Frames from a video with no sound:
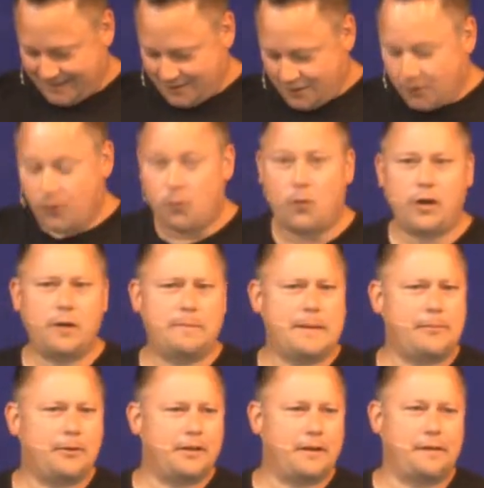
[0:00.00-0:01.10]
Well, what are people
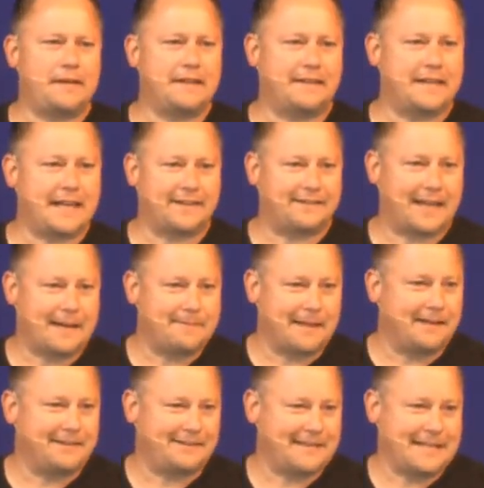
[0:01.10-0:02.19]
going to think the next time they
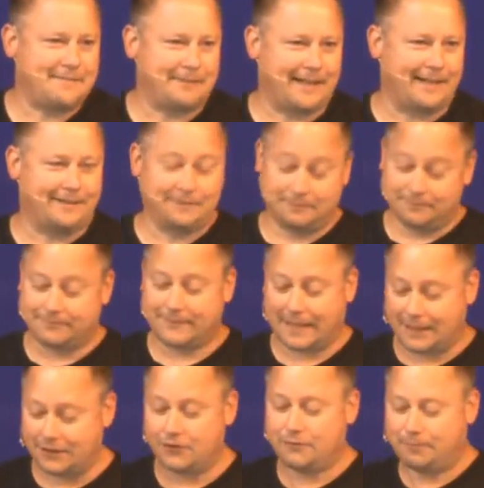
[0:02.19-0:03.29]
see me? That
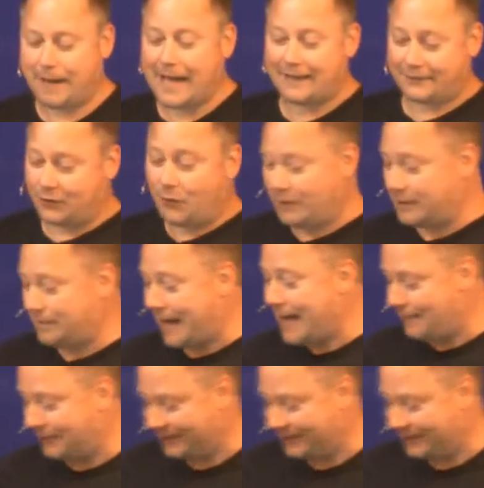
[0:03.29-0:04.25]
you buy stolen Bibles.